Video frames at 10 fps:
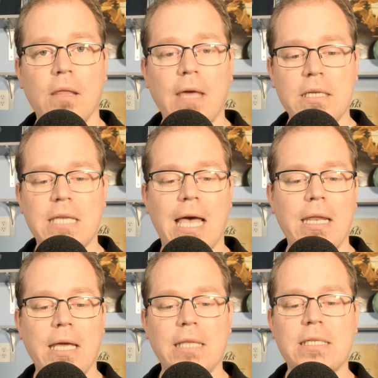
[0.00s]
They
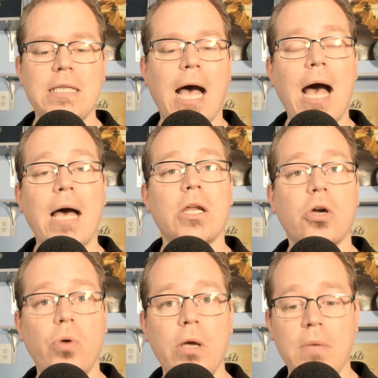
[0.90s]
said it's not an
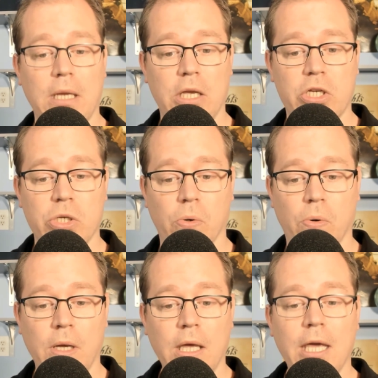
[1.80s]
equipment issue.
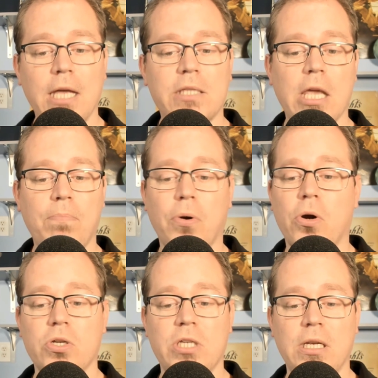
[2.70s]
It's a
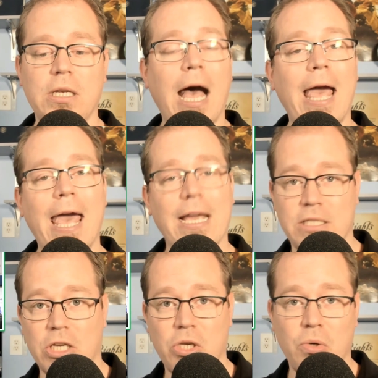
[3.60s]
person not
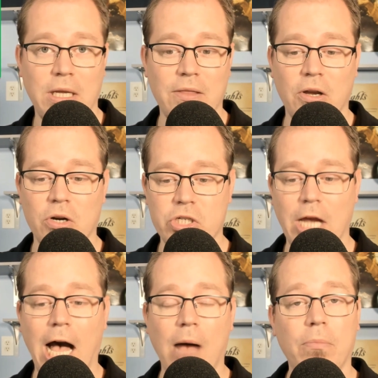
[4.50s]
executing their
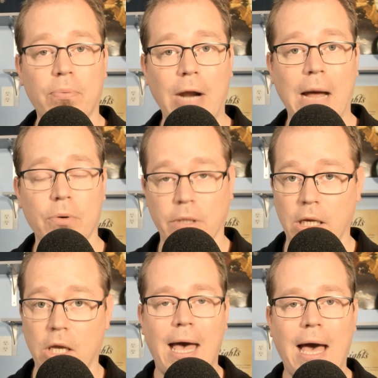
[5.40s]
job
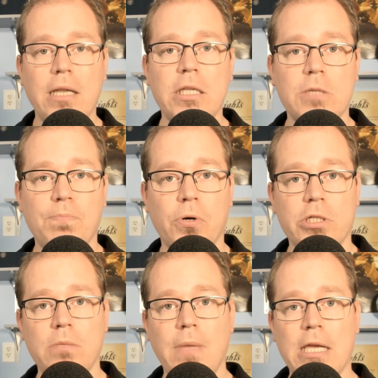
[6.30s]
properly. How did this
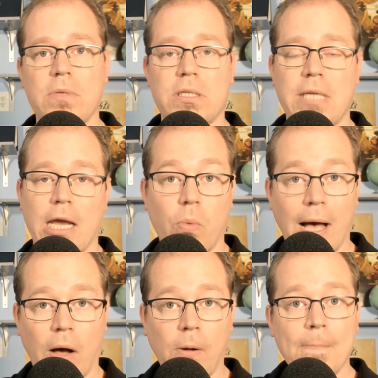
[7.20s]
person make a mistake?
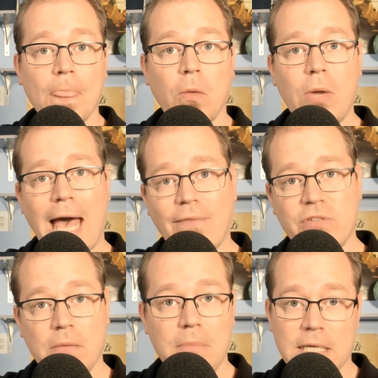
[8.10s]
Well, we have
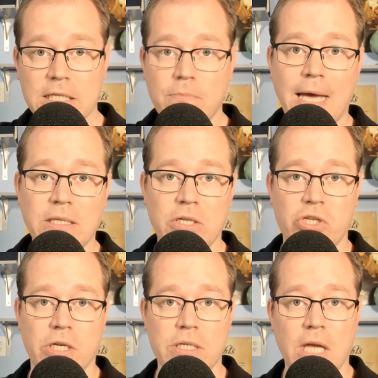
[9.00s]
some mixed
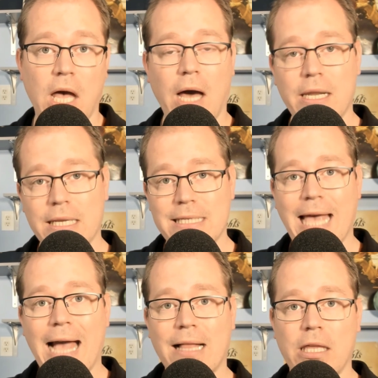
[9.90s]
messages on
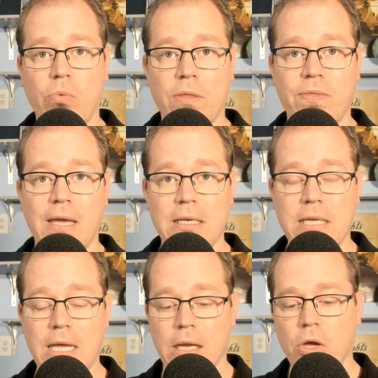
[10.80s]
exactly what they
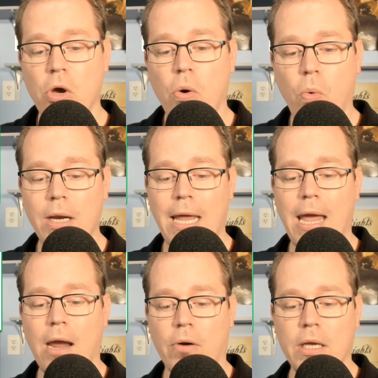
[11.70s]
did. One
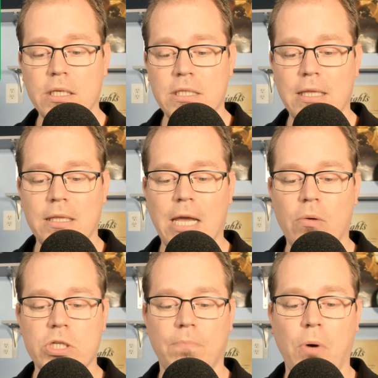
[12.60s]
area said that they
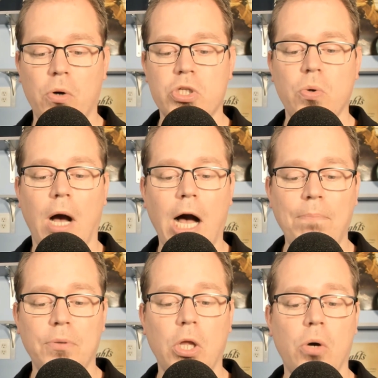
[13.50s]
were supposed to
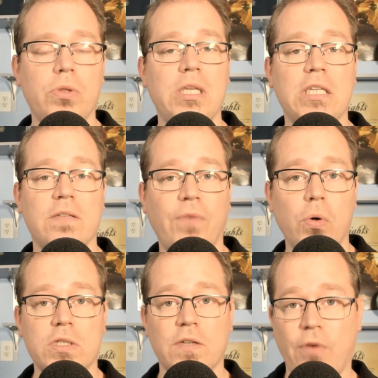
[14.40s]
upload these
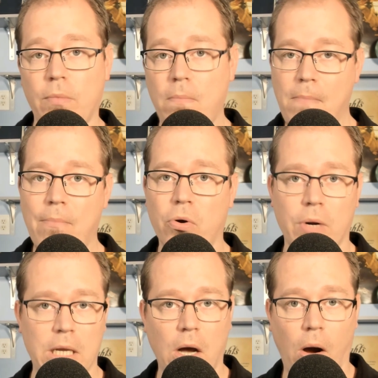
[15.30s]
votes from a
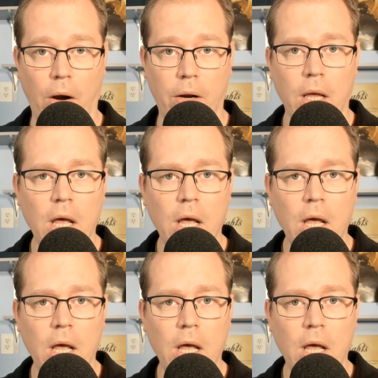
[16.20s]
memory card.